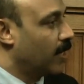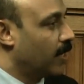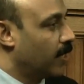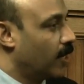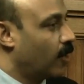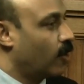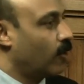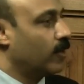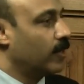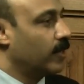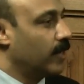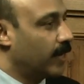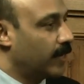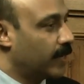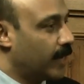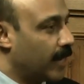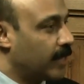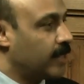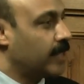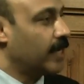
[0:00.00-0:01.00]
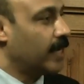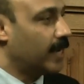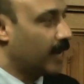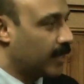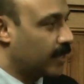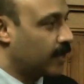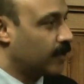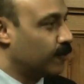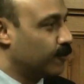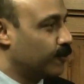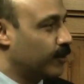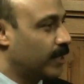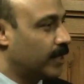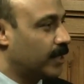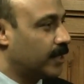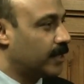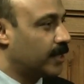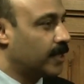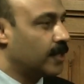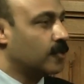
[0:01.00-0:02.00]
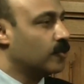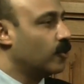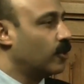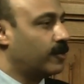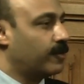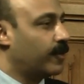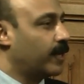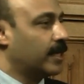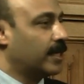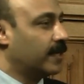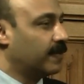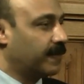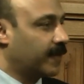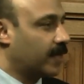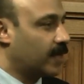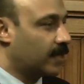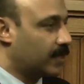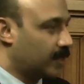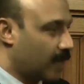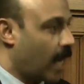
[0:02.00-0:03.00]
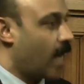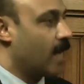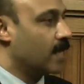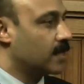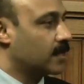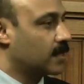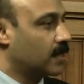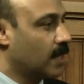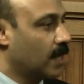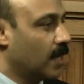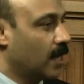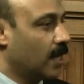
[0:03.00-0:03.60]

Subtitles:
Now, writing a letter to the editor is not a very difficult task.